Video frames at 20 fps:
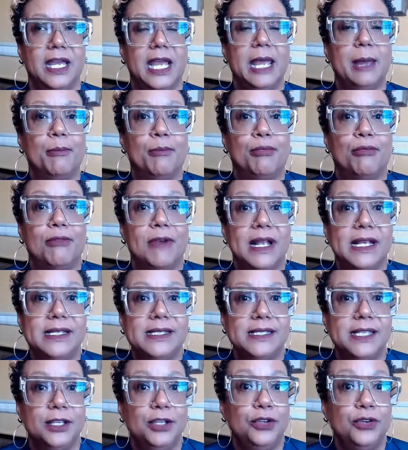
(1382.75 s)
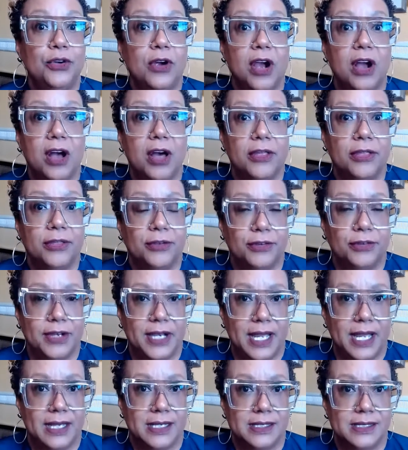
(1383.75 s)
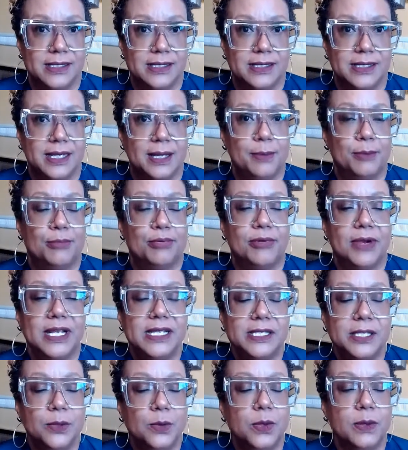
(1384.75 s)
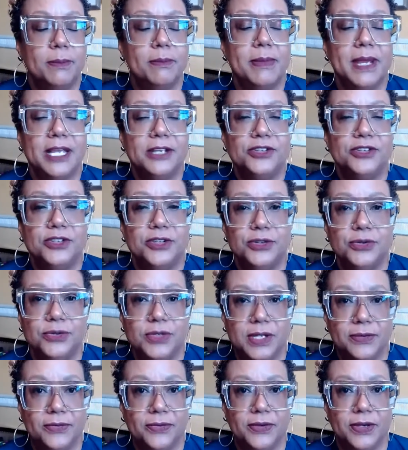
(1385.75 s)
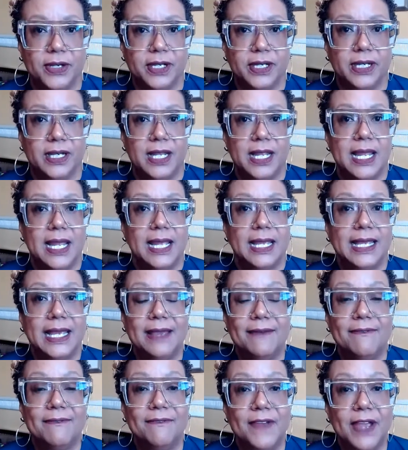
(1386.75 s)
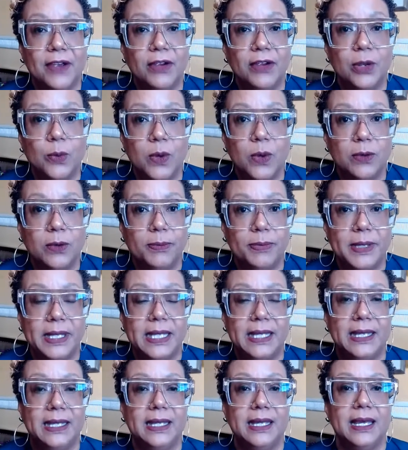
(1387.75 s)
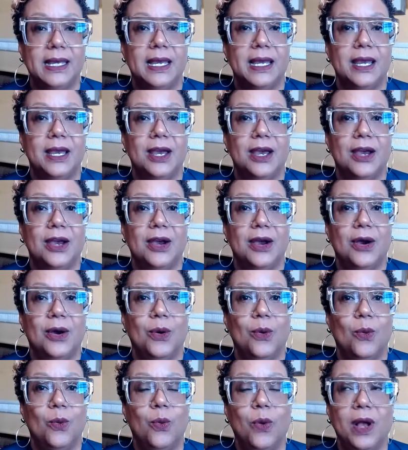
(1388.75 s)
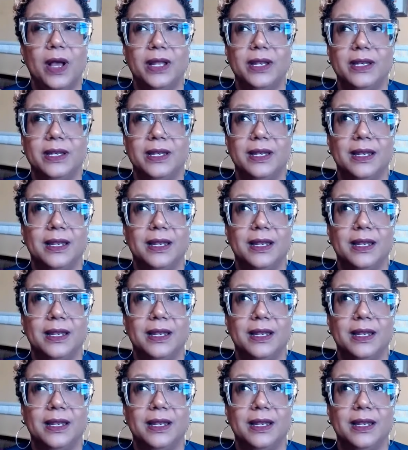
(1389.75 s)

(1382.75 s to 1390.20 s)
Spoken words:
embracing your otherness, embracing what makes you different, can very well be what